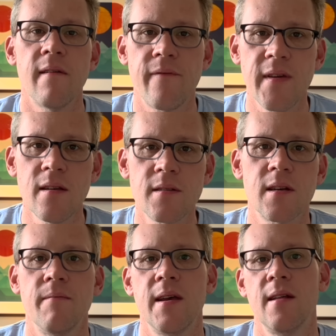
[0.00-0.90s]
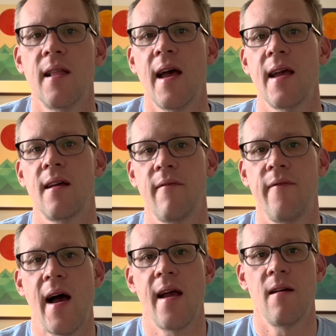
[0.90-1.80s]
It feels to me like
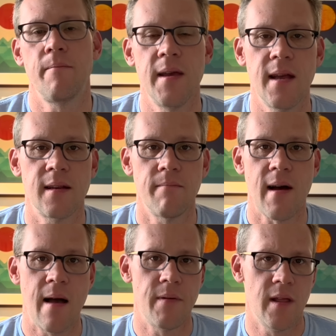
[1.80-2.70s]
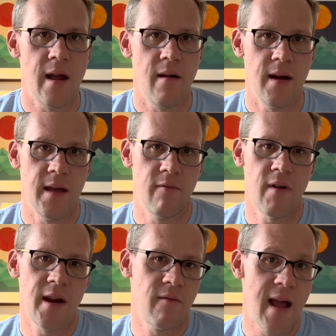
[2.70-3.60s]
FIRE peaked in popularity
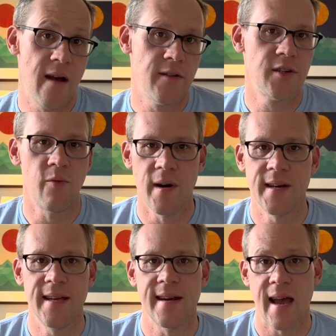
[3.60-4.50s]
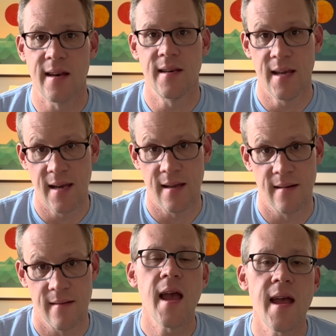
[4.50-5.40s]
right around
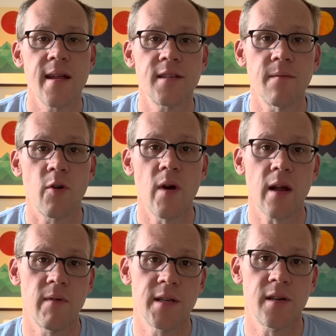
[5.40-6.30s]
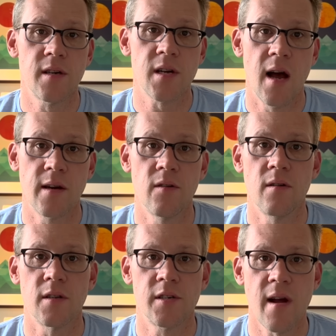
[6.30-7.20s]
2019. And some quick research on
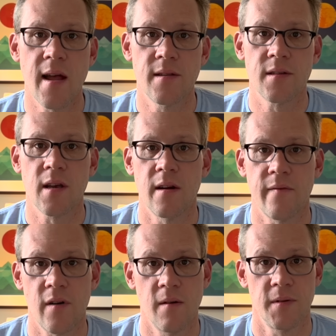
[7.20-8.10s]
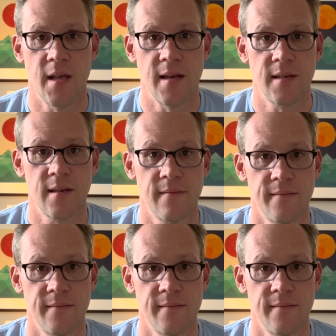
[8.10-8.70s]
Google Trends confirms this.